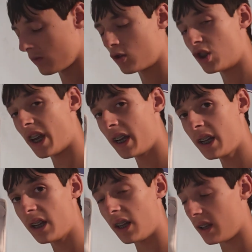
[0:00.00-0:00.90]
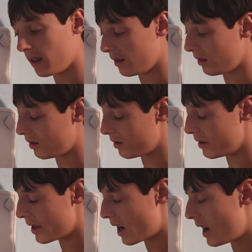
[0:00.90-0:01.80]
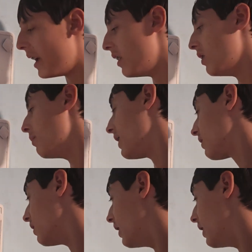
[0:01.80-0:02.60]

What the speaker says: J is not the best